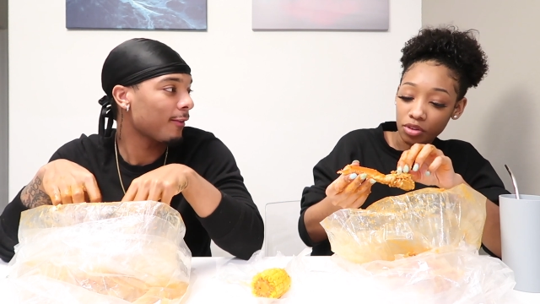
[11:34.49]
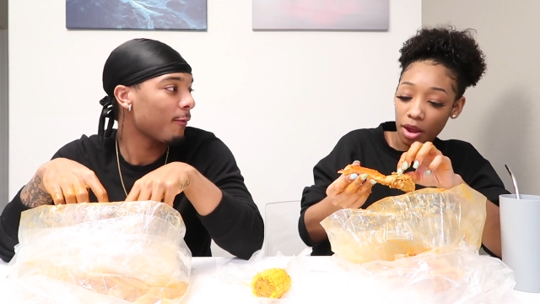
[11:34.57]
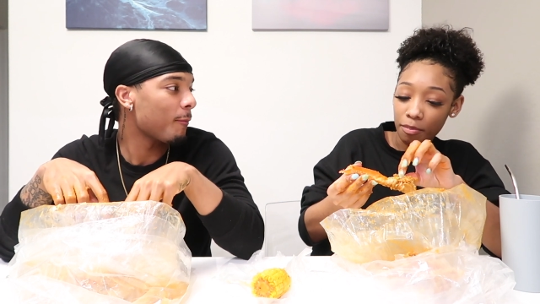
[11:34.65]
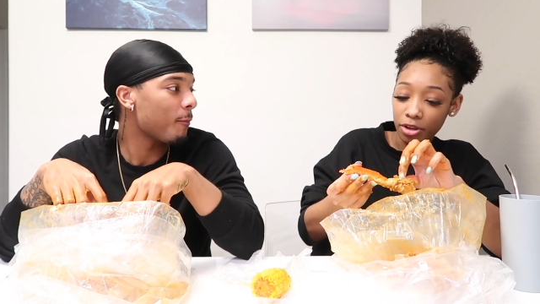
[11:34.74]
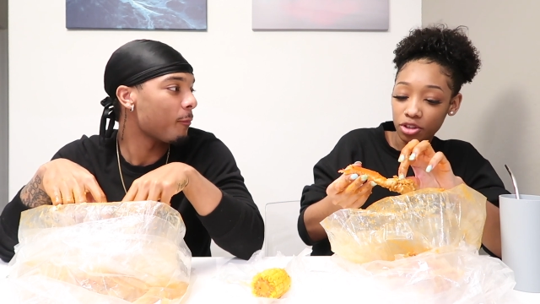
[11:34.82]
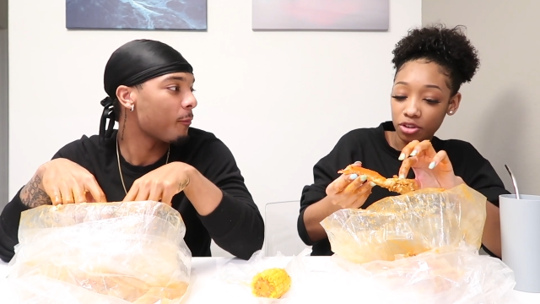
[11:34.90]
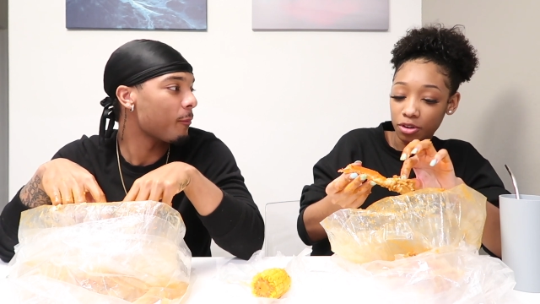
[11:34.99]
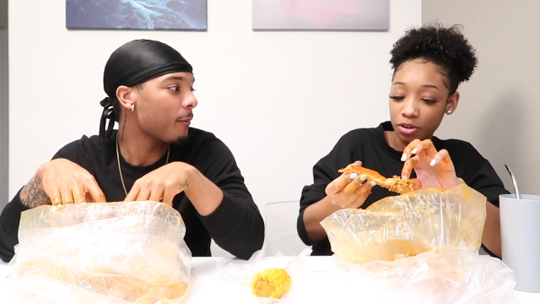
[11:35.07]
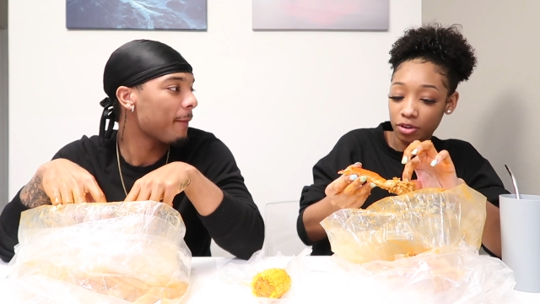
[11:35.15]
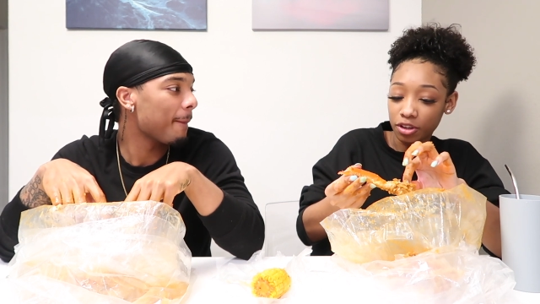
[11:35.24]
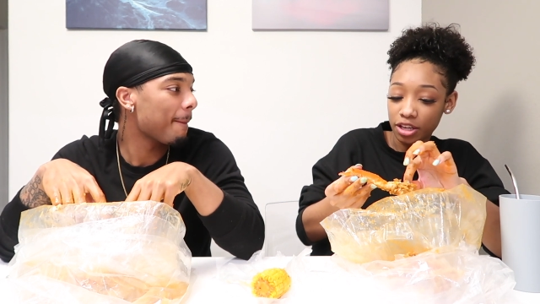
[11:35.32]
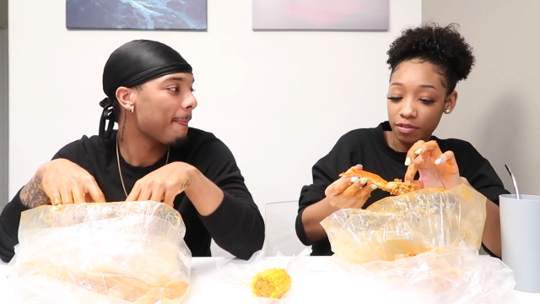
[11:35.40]
Speaker 1: How much you gonna
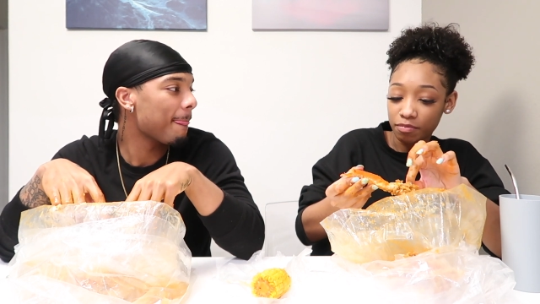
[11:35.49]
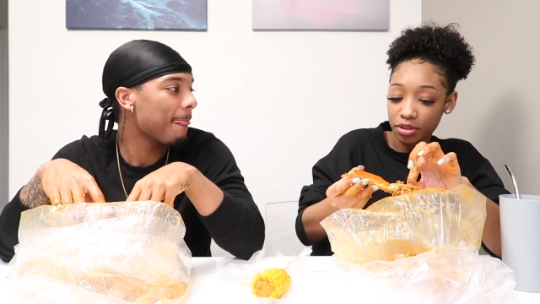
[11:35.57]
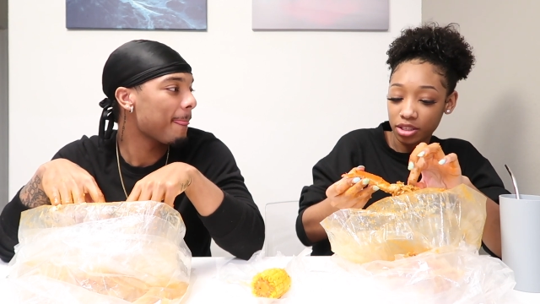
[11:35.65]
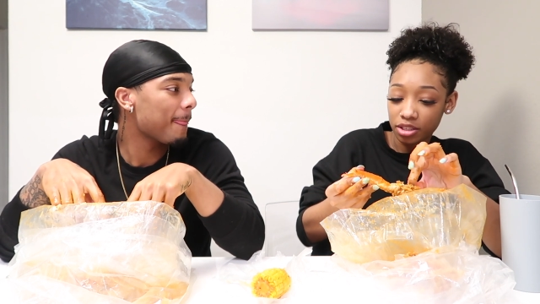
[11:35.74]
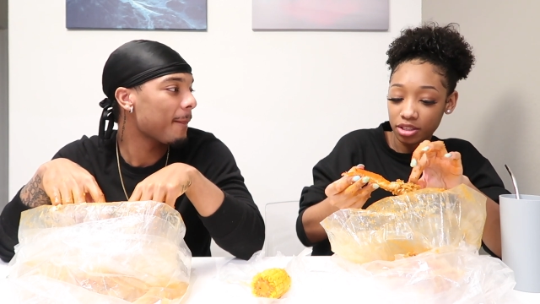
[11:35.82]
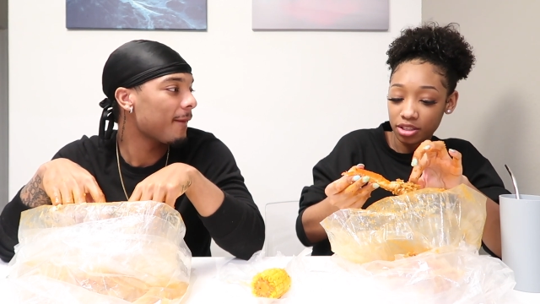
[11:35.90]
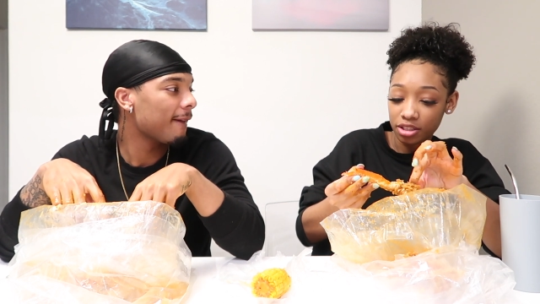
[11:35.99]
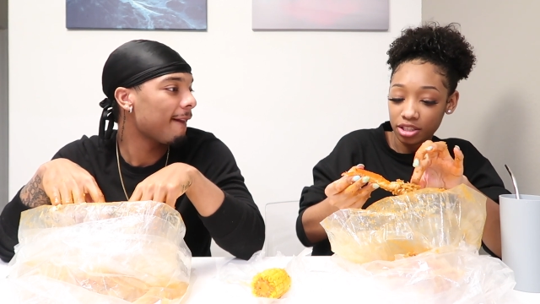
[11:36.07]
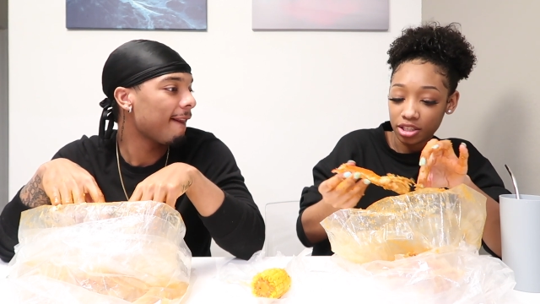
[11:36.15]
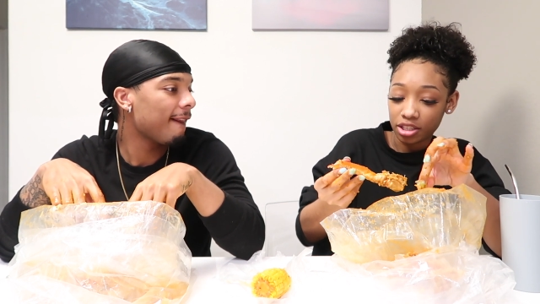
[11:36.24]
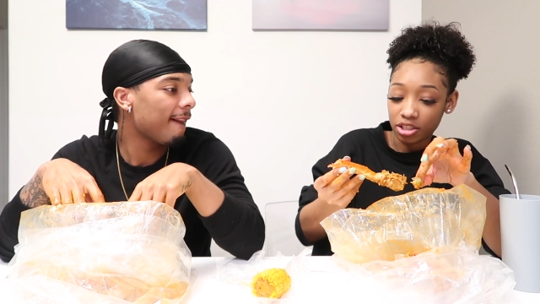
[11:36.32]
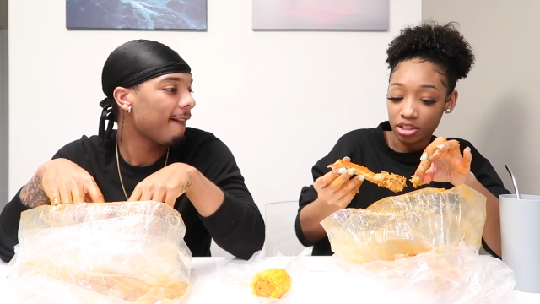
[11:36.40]
give me
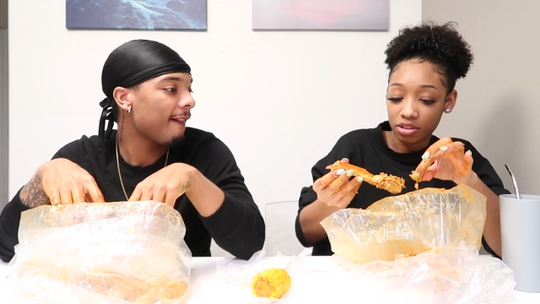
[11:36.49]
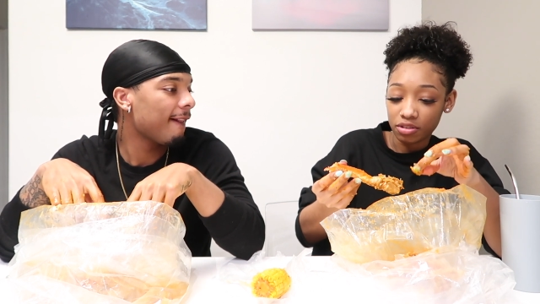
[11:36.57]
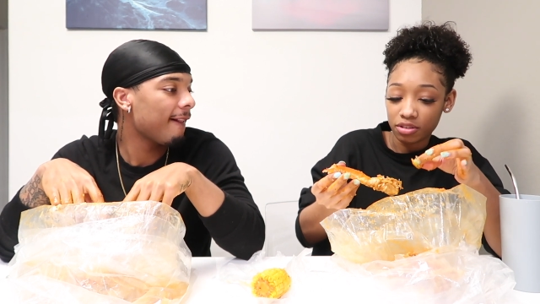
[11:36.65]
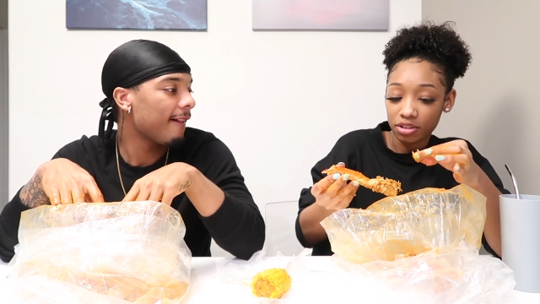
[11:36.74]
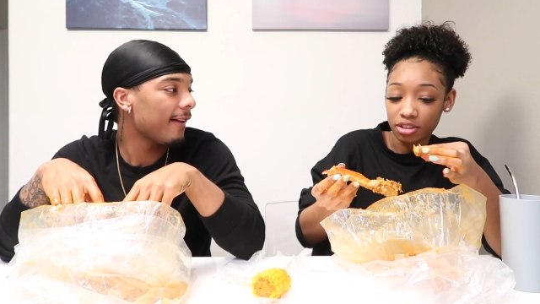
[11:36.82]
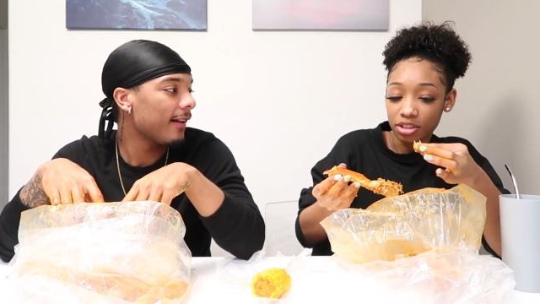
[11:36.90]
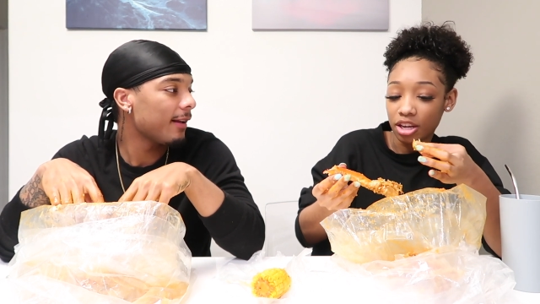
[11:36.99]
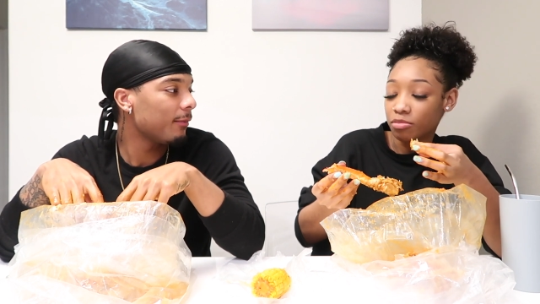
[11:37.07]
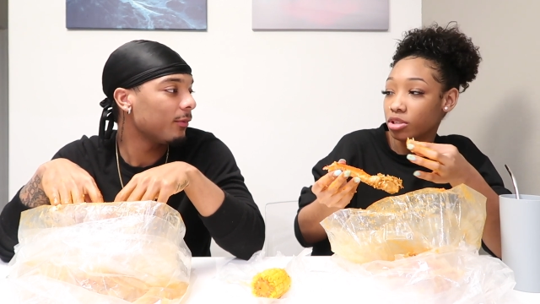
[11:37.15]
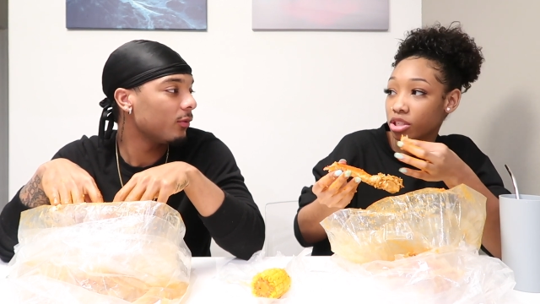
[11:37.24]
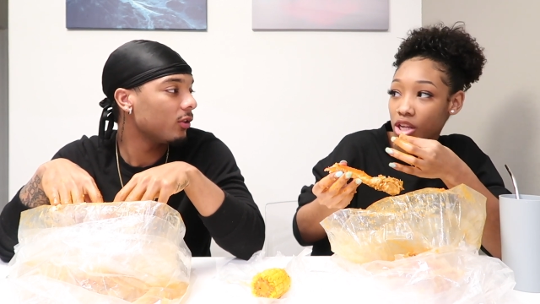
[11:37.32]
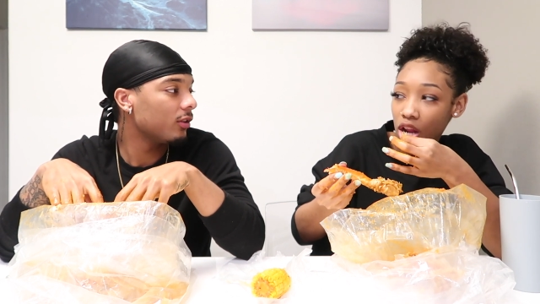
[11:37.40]
to kiss you?
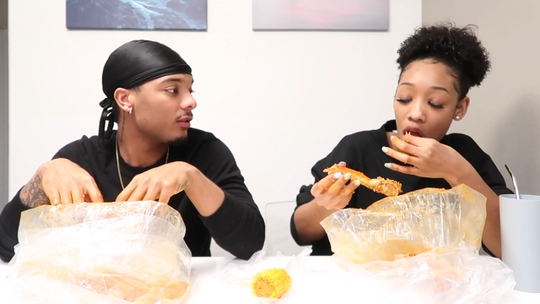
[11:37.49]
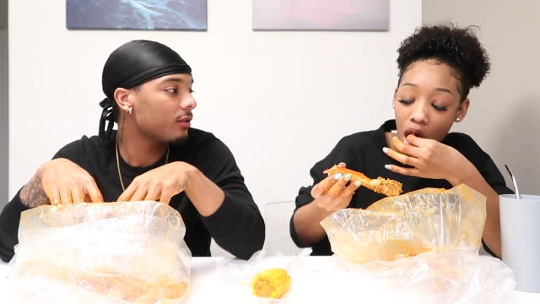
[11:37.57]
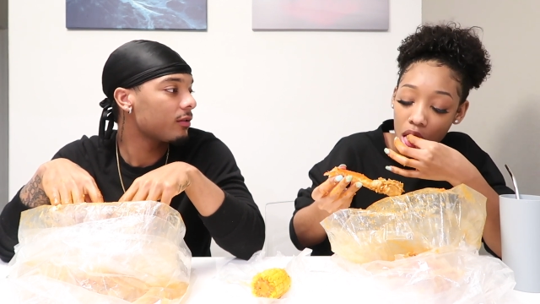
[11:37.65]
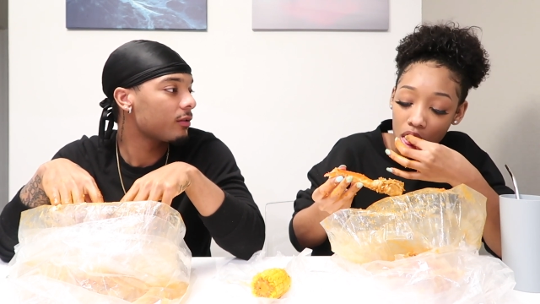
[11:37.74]
I'm just kidding.